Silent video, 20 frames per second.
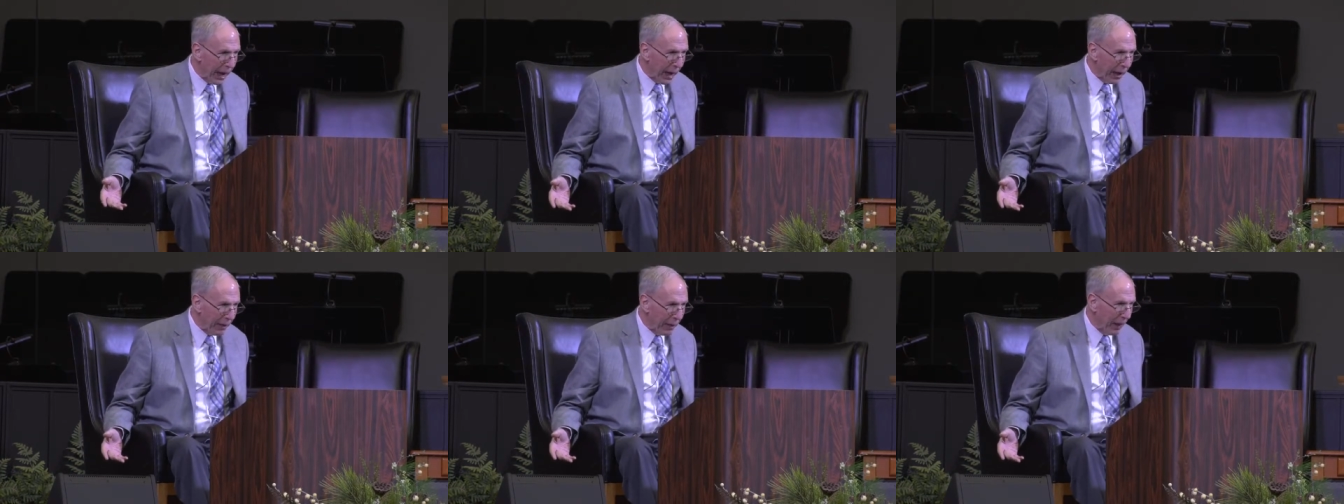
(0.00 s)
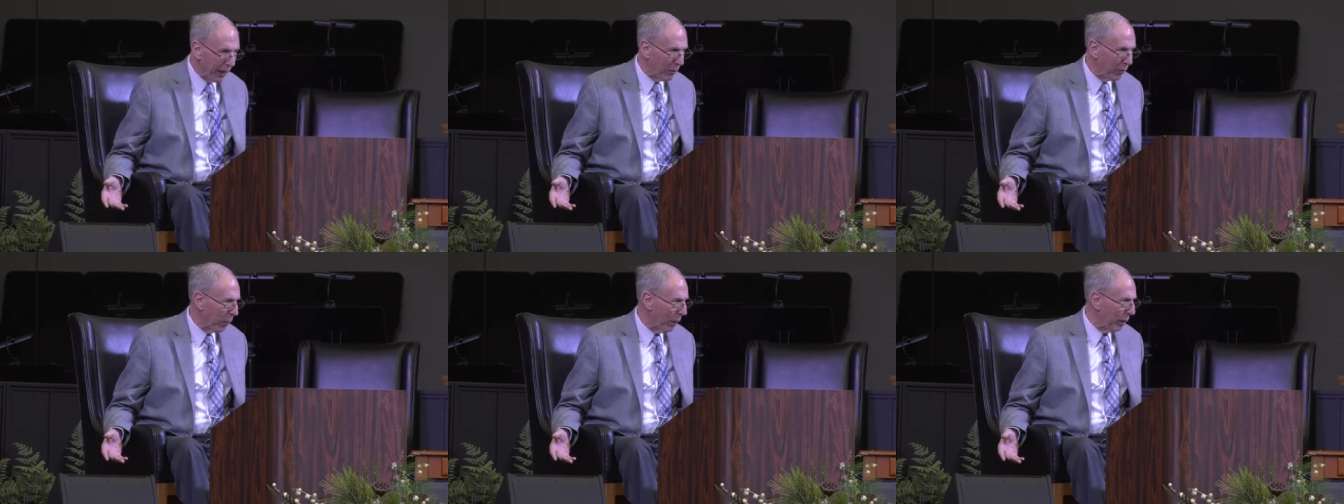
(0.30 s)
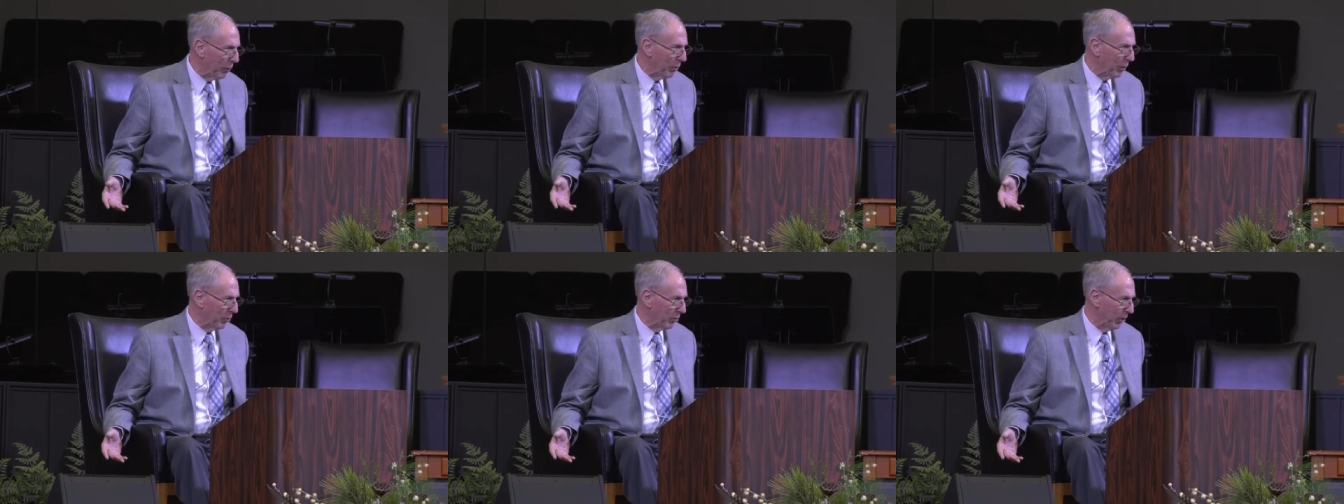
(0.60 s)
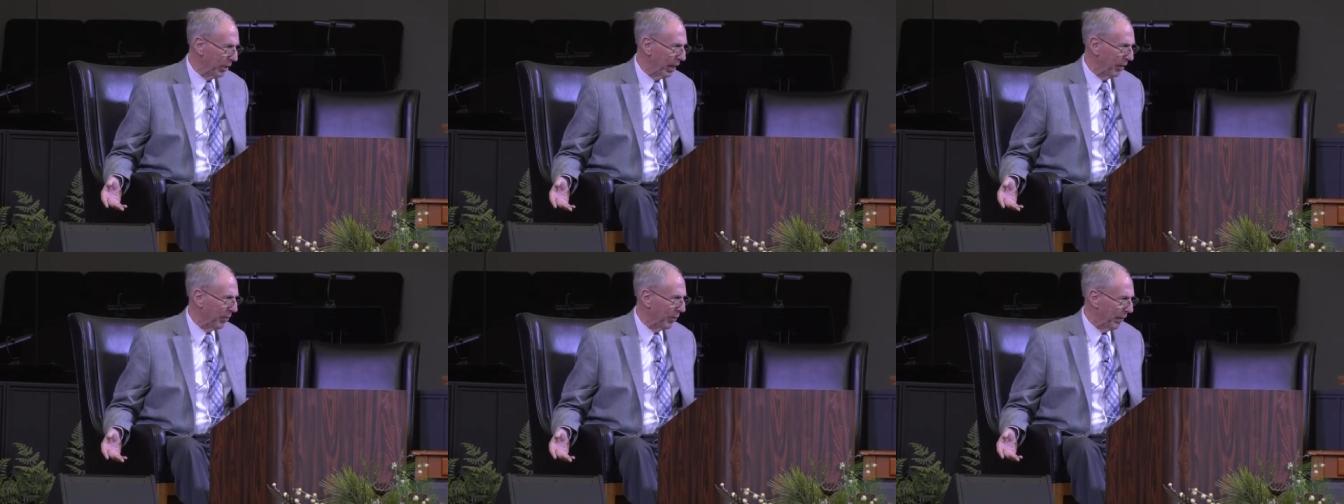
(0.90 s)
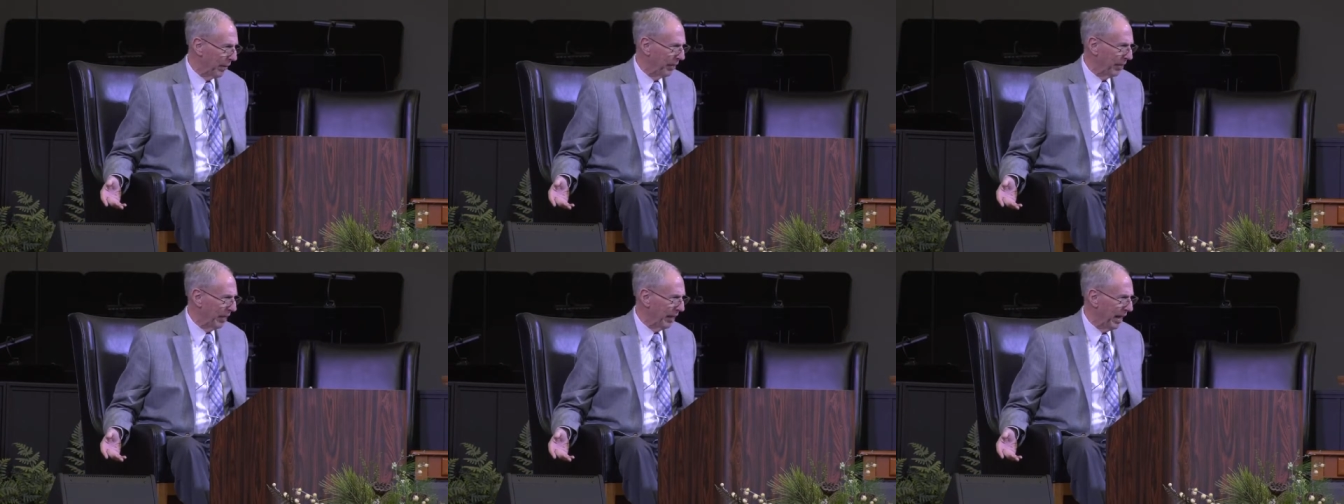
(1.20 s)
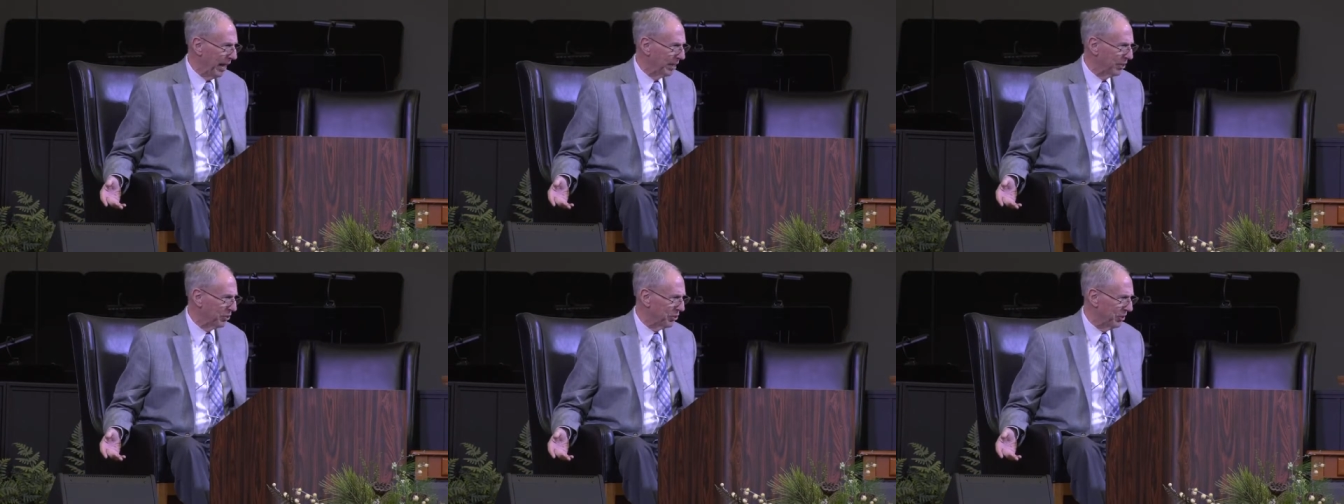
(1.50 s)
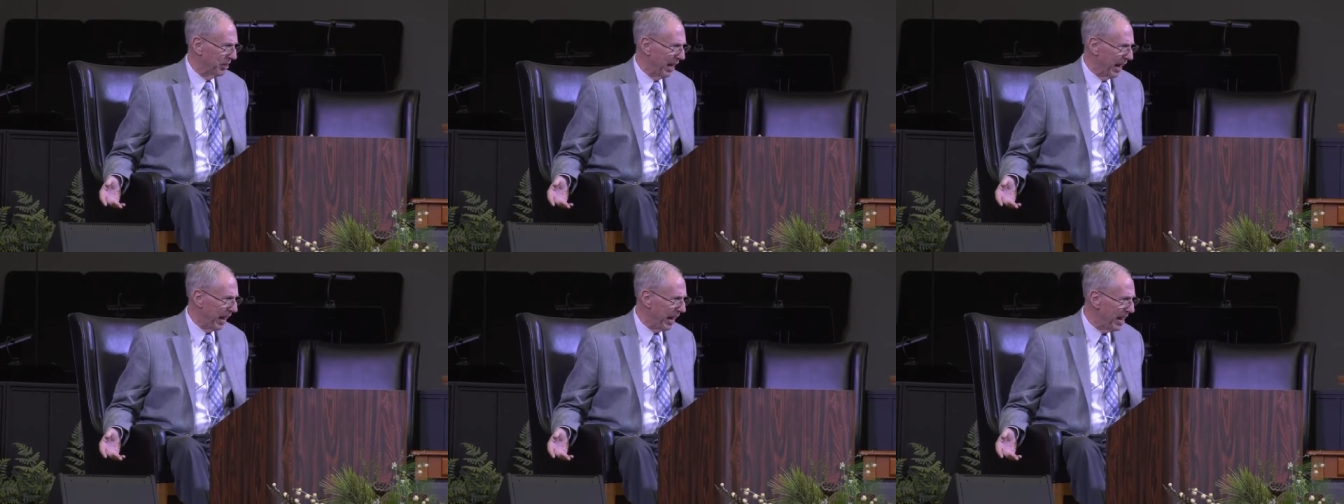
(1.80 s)
And then when was it? I think the next
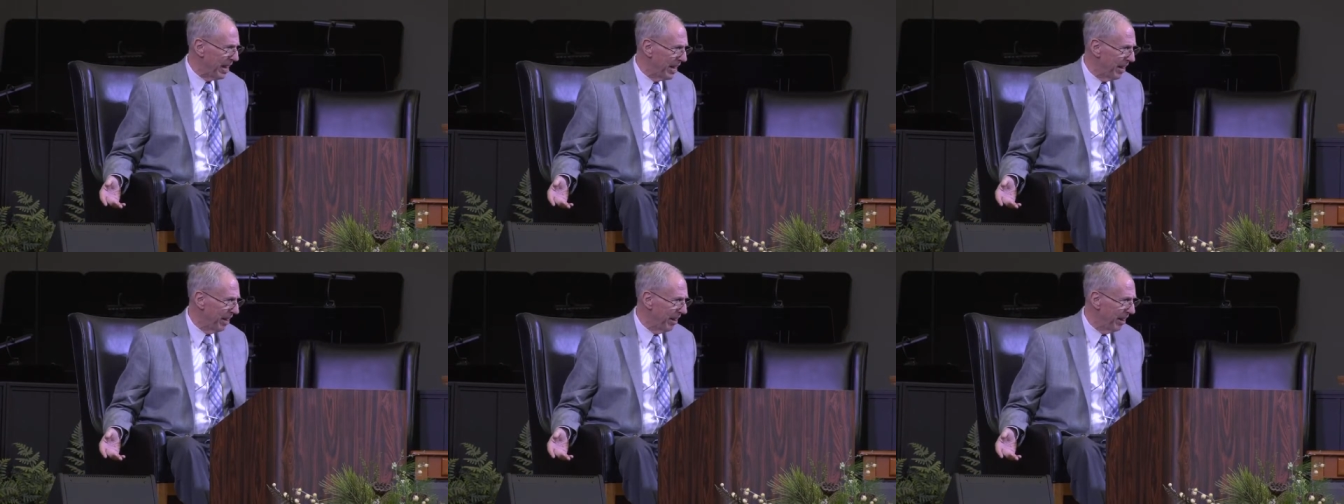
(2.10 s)
day?